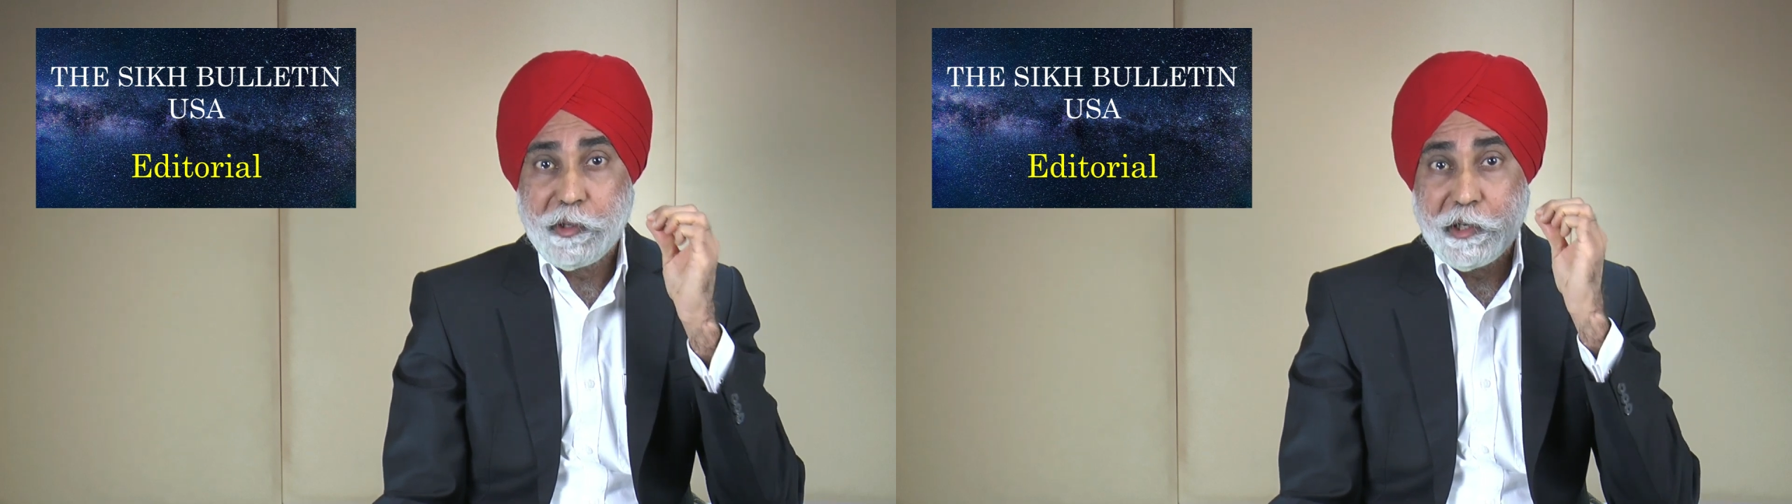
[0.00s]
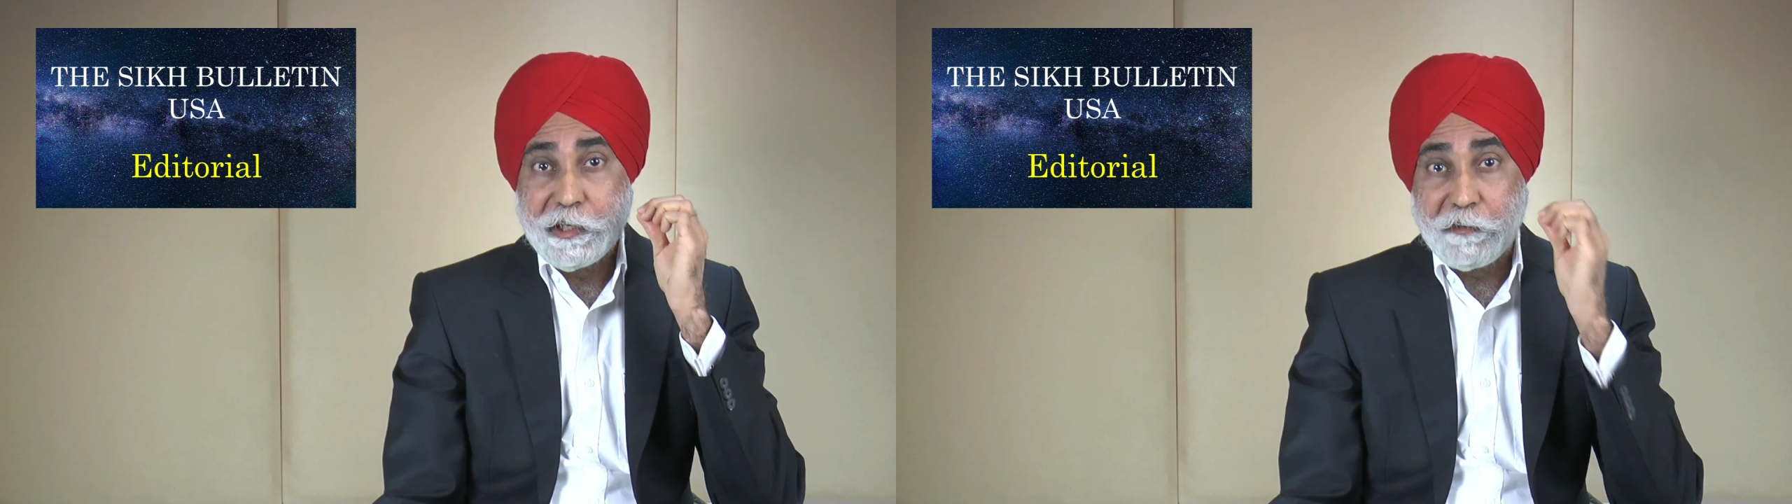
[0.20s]

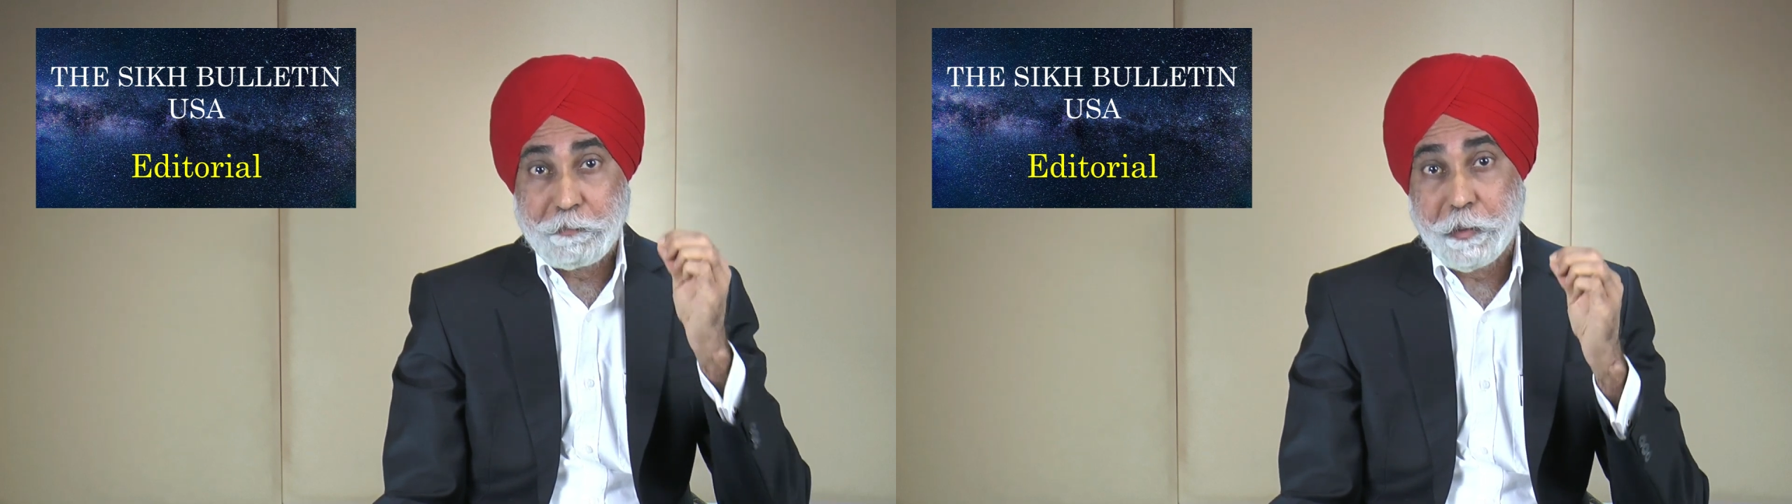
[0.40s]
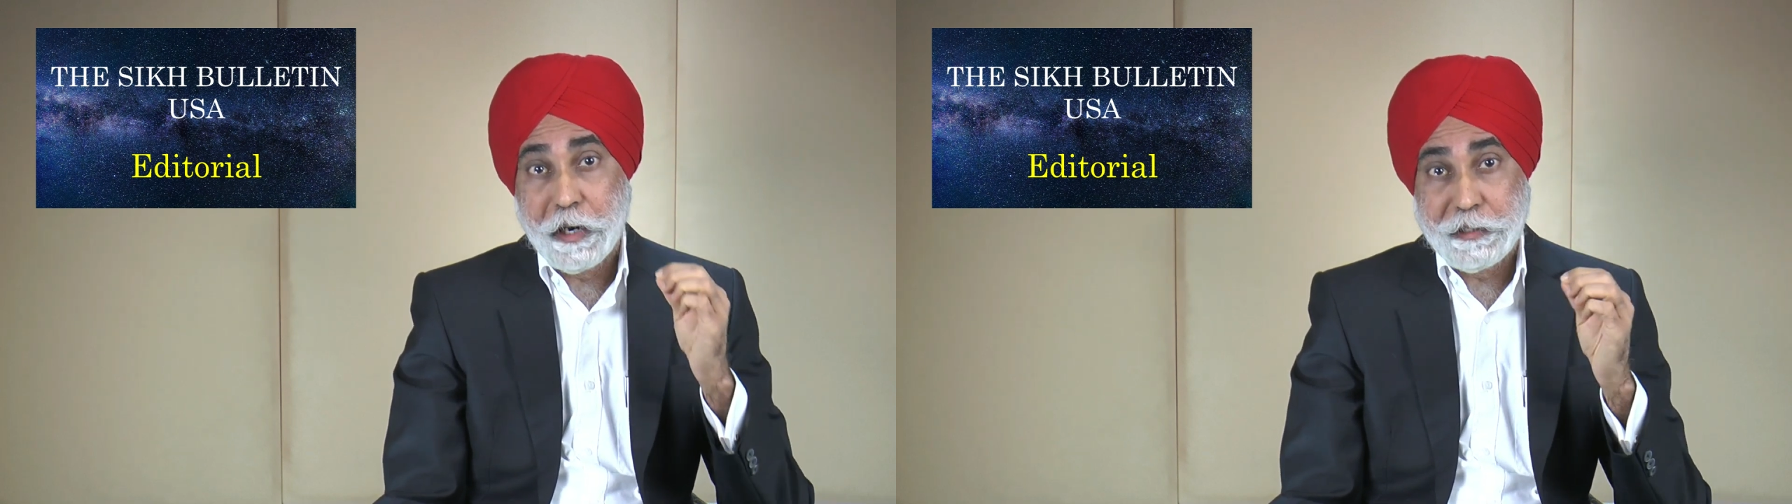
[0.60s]
word
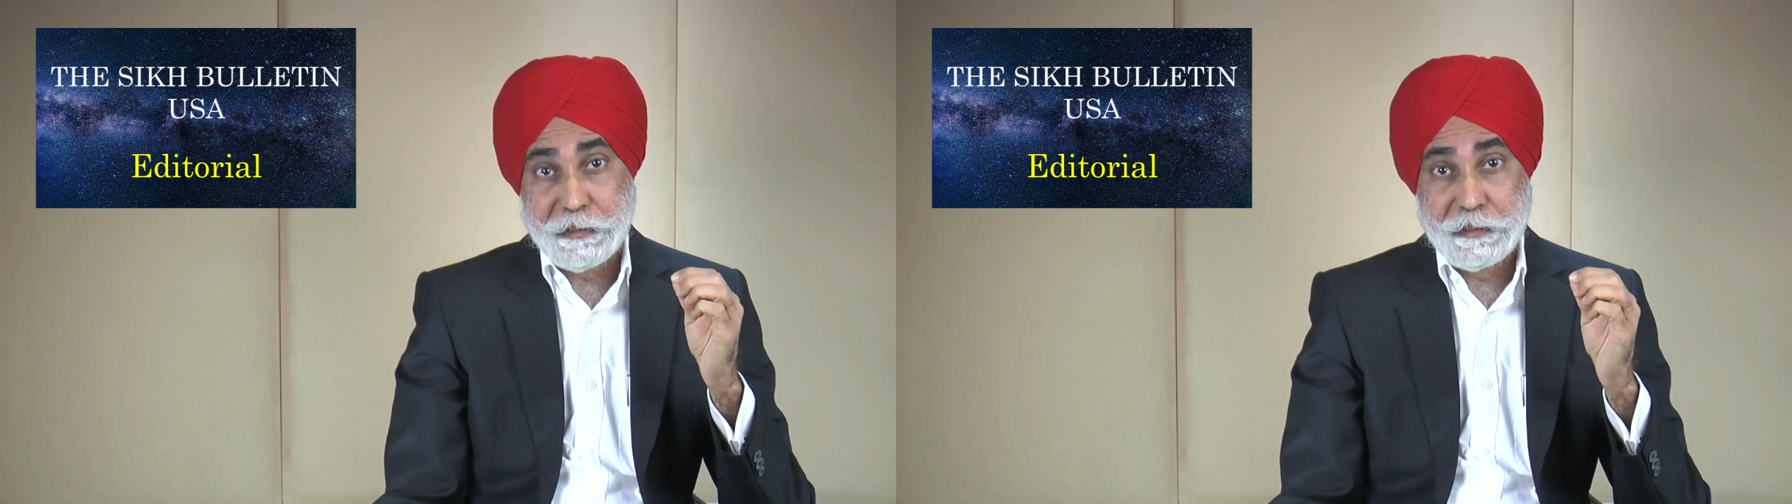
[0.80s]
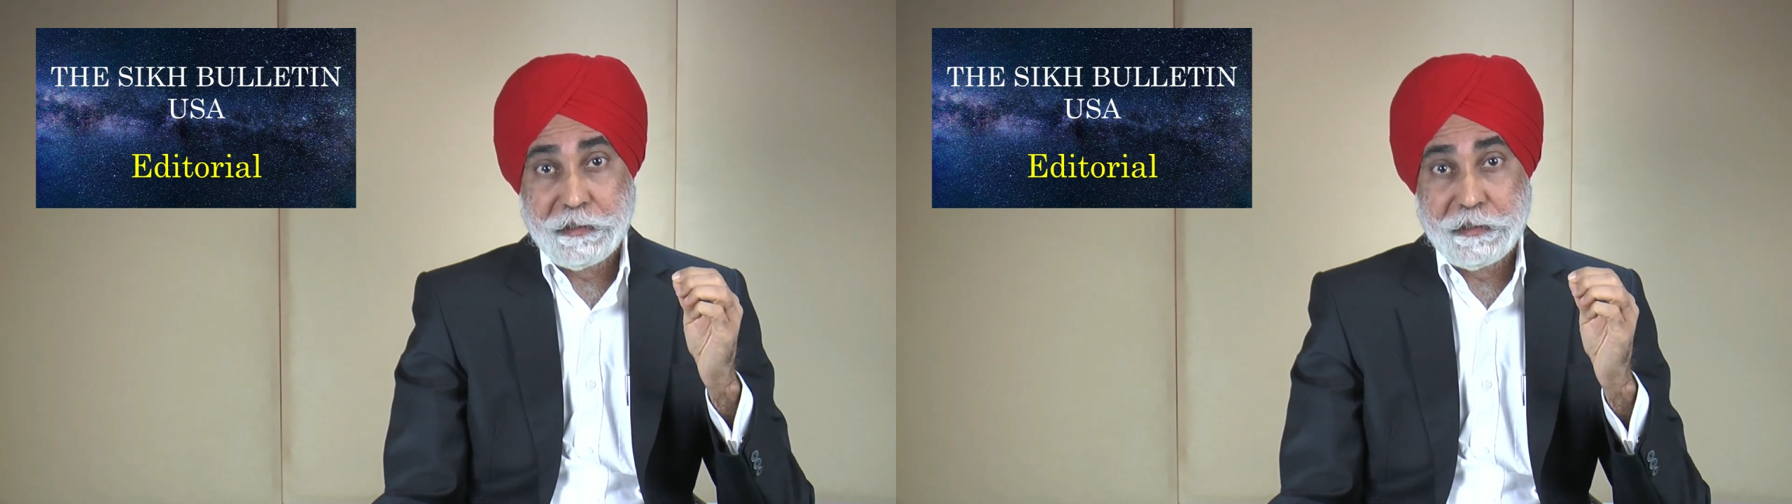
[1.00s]
of Bani,